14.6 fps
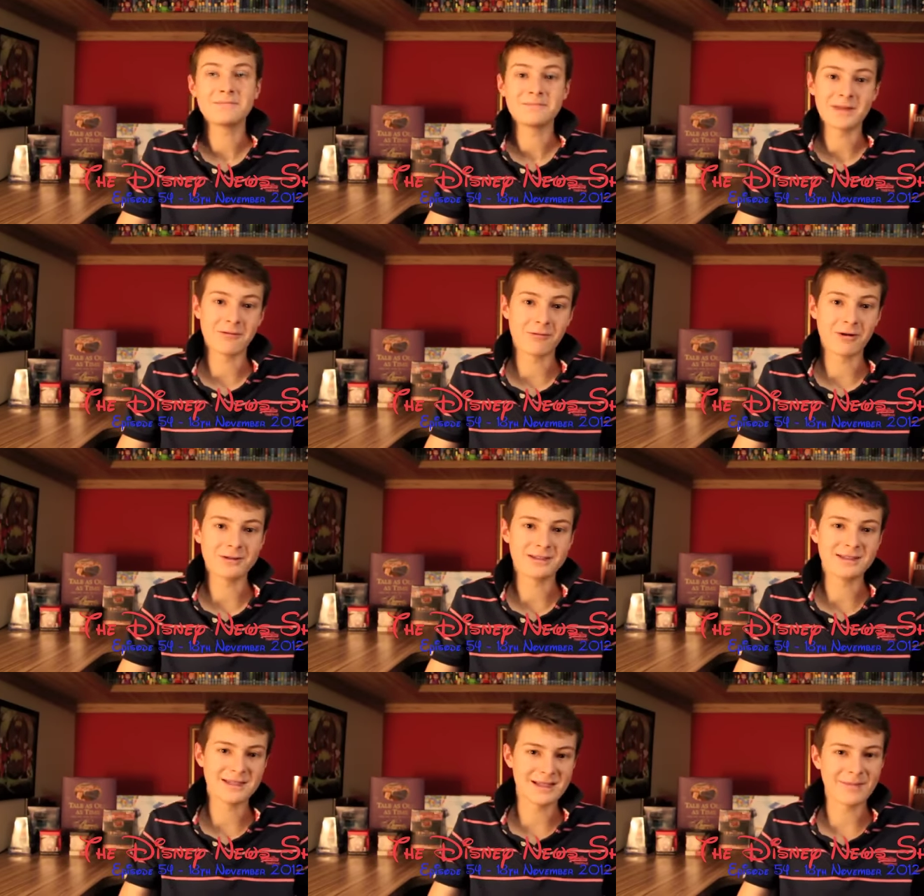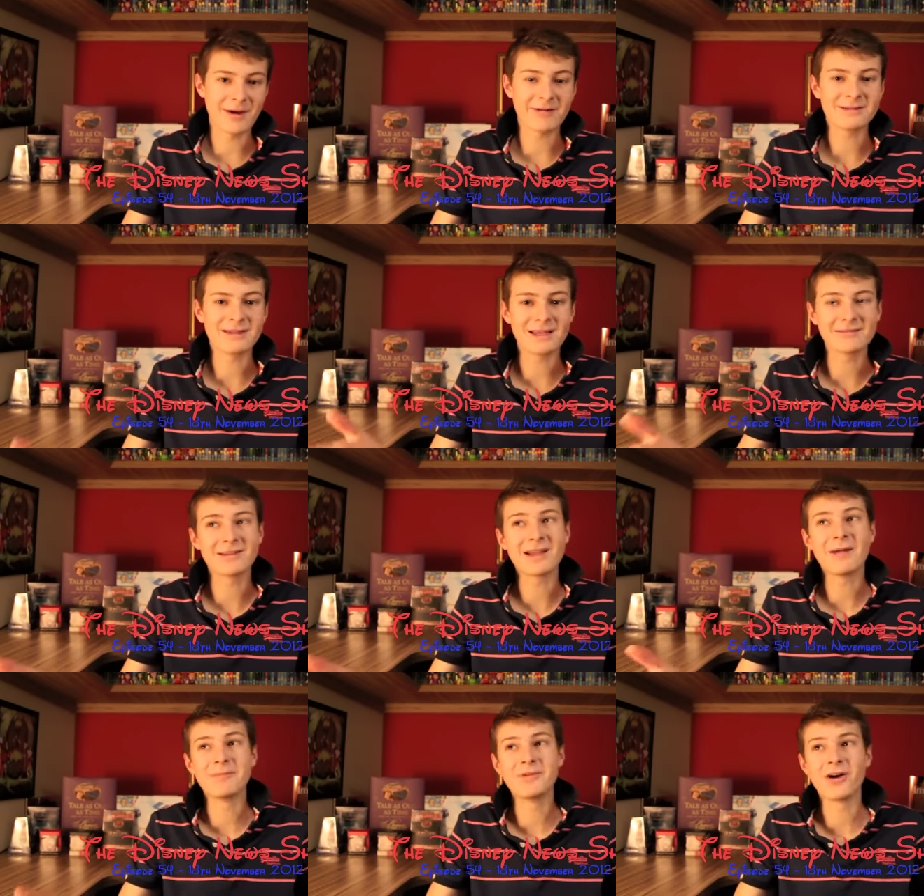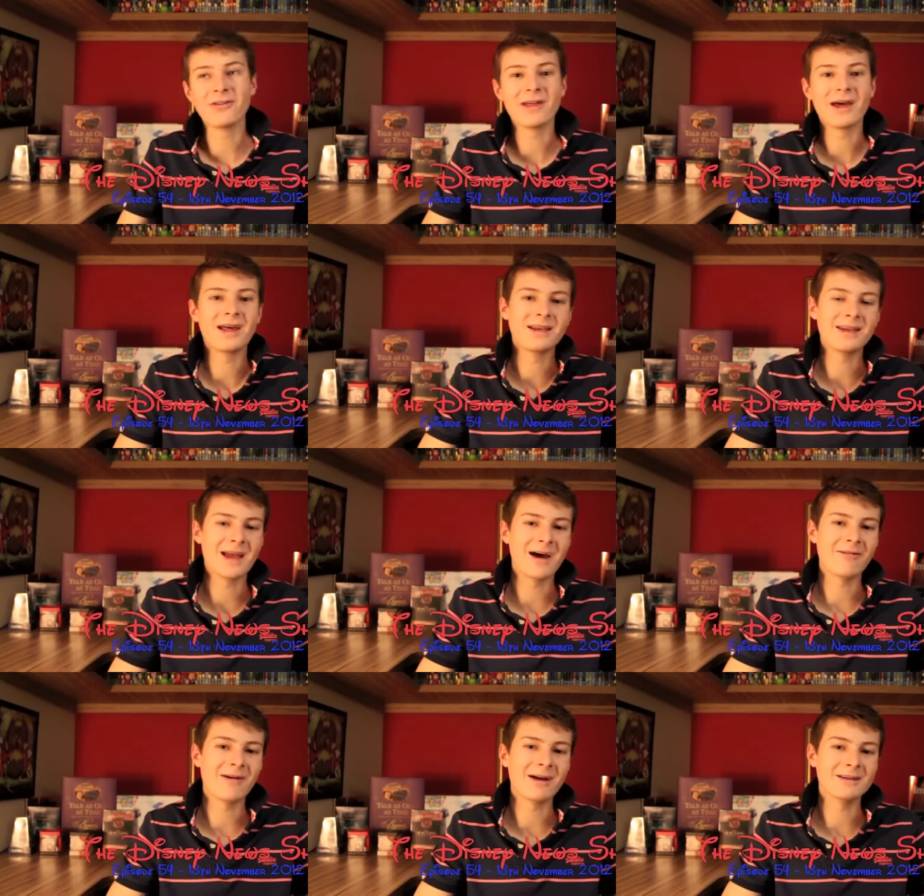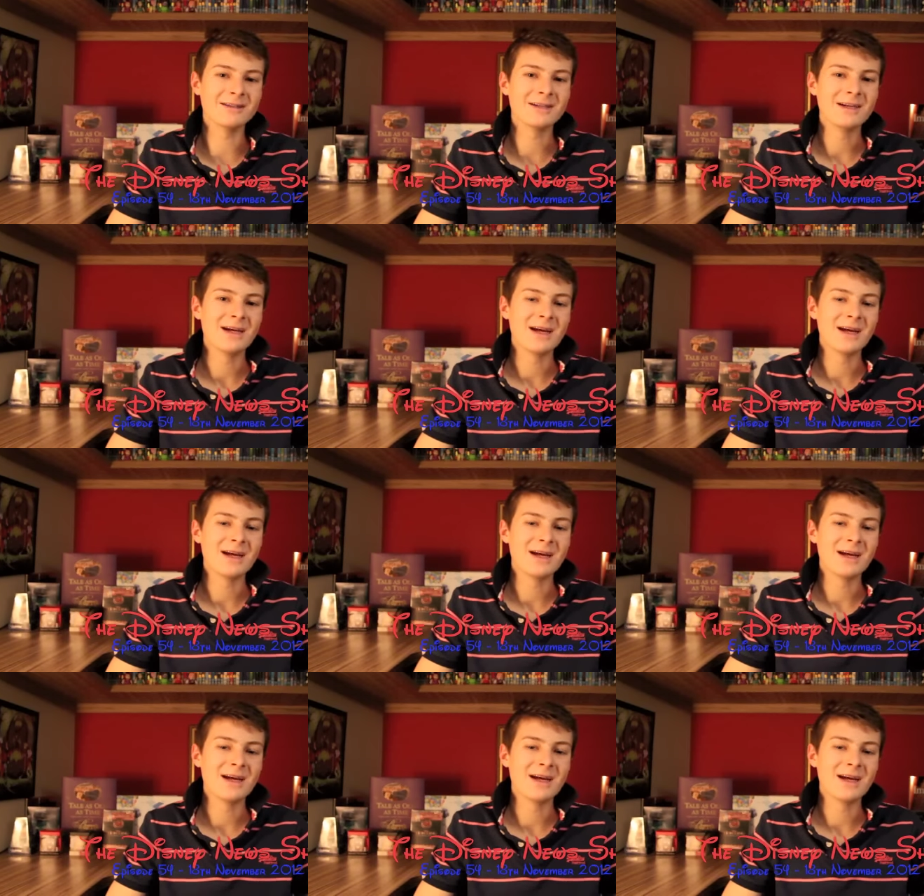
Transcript: I was in Disneyland Paris last week, I'm not there now and